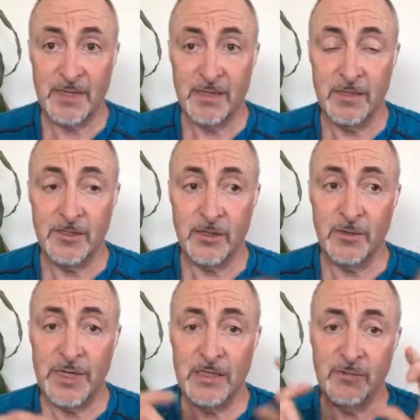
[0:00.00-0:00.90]
And so
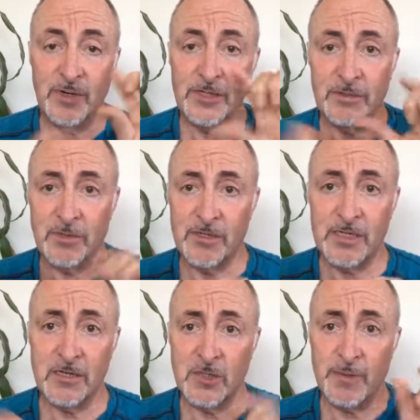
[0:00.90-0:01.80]
in the relationship
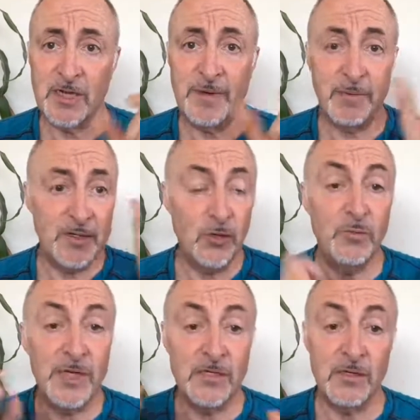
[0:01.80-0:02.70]
context I was speaking about with no
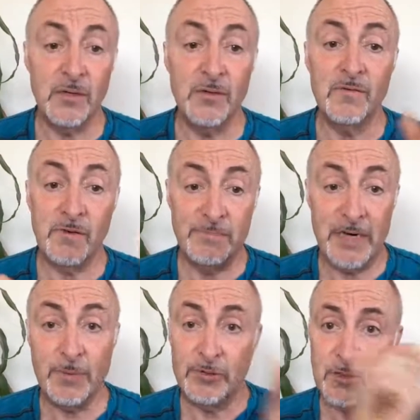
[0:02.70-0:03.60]
means no for men
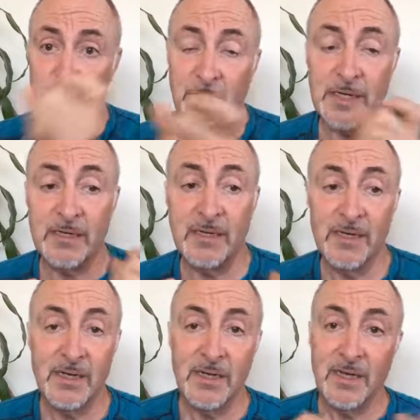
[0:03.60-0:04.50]
approaching women,
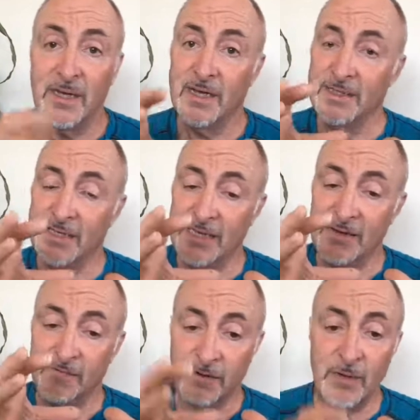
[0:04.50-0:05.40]
the
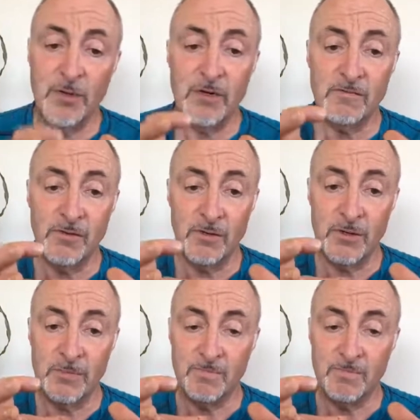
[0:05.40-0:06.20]
framework for